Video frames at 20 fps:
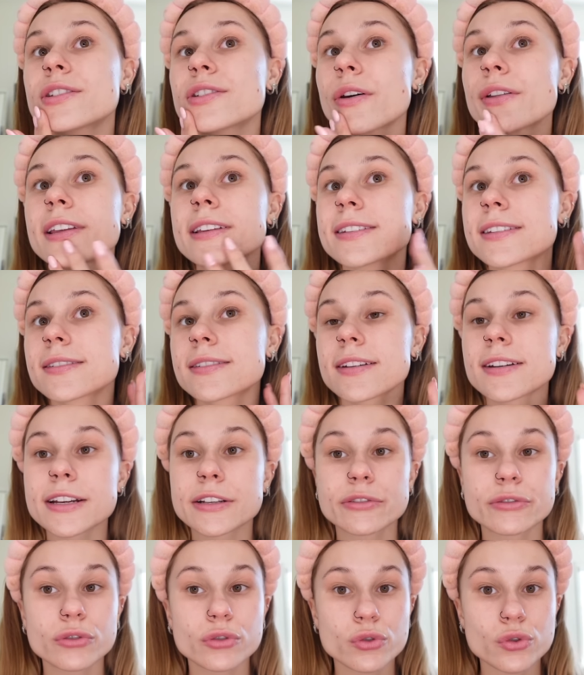So this is an
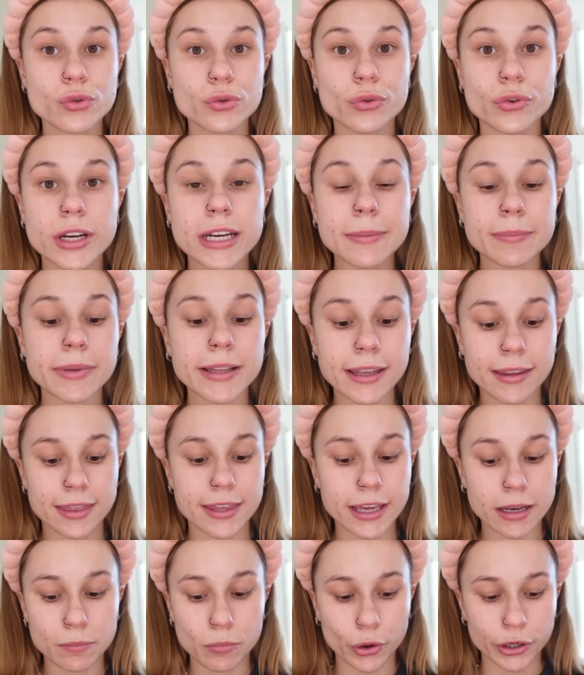extremely
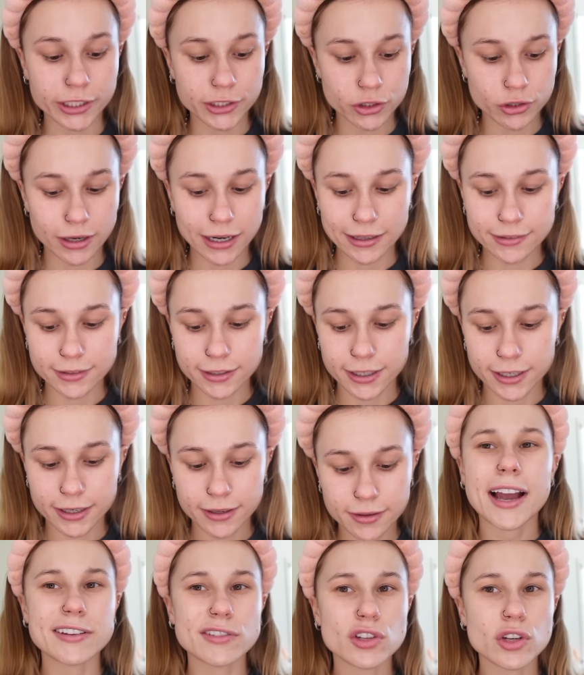thin moisturizer.
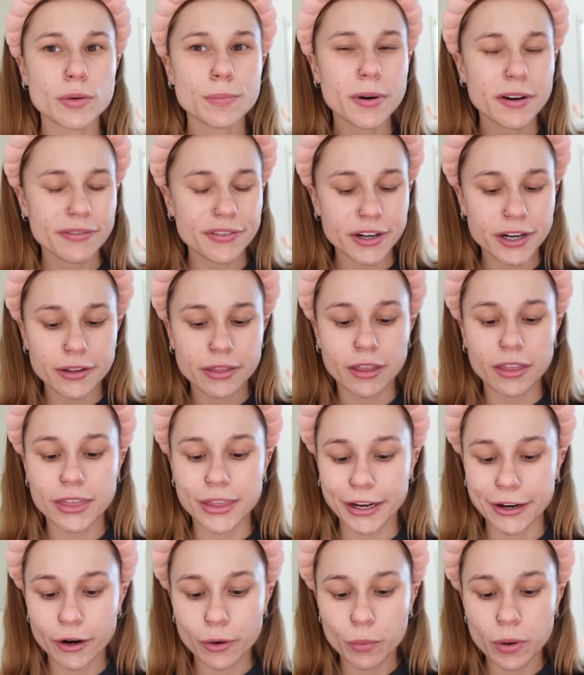I do prefer the
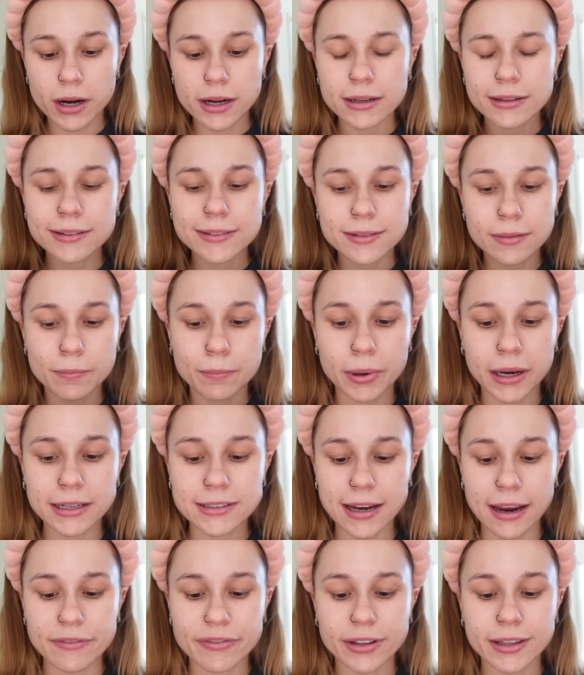thicker ones, but
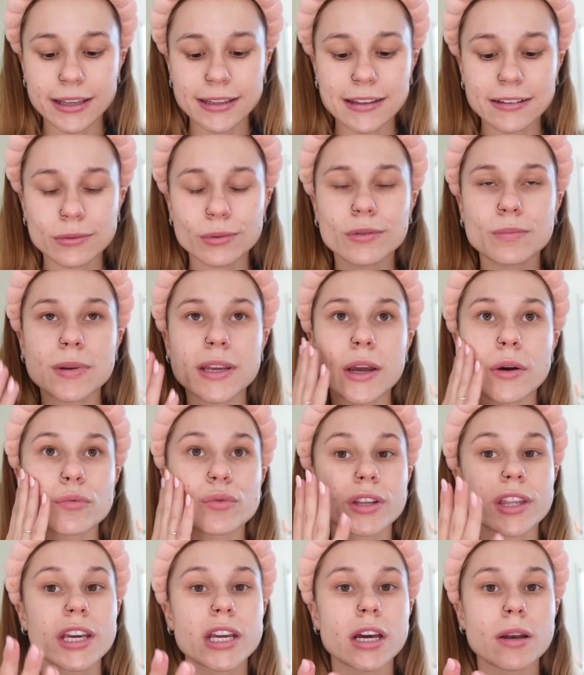I feel like this would be a
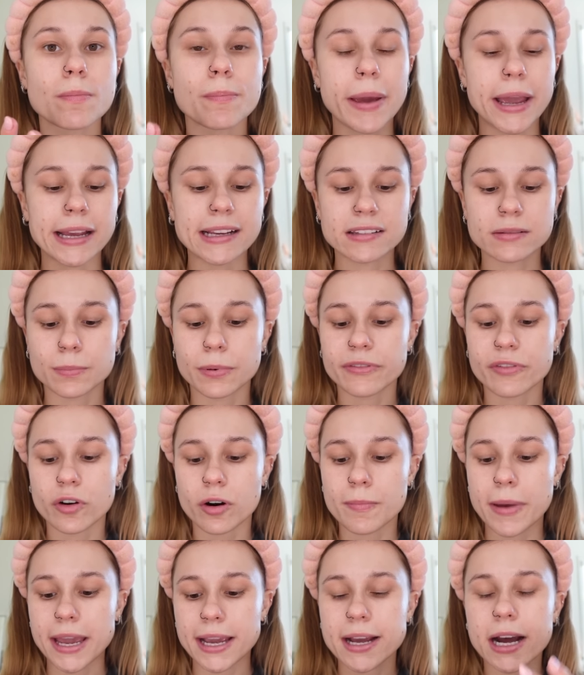really good base before
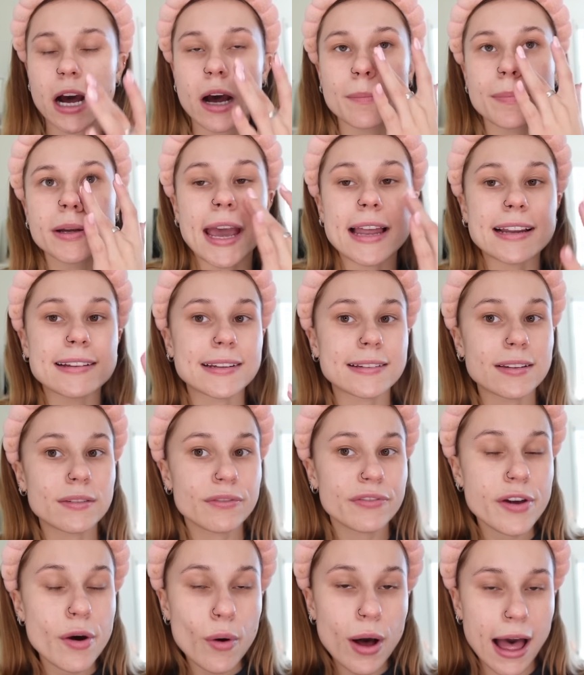makeup and it doesn't
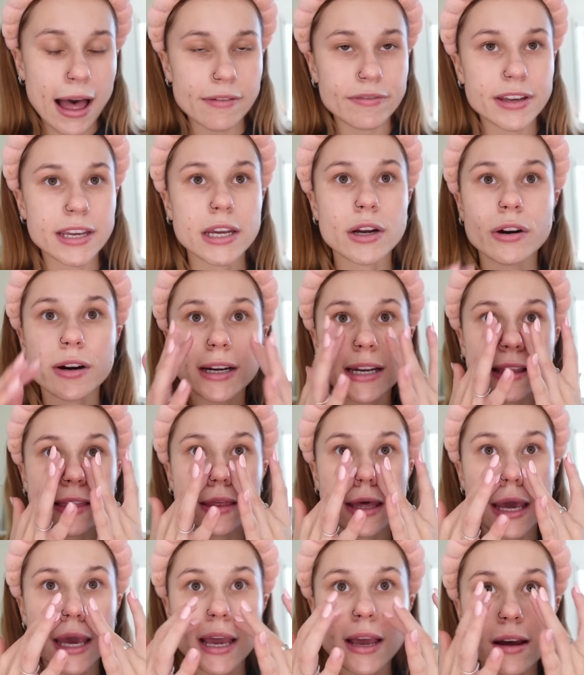feel heavy or
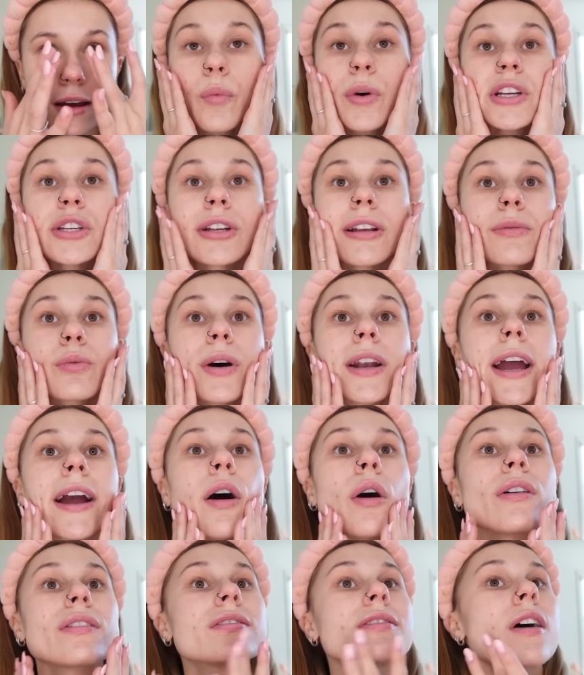anything, which is what I
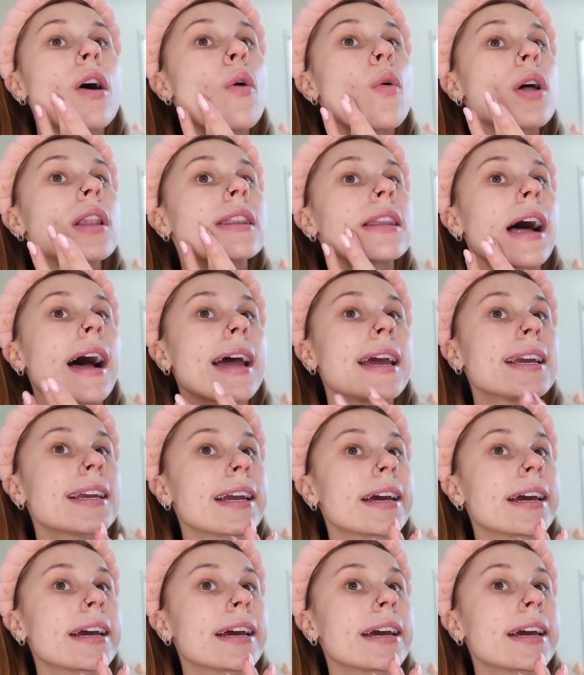also like.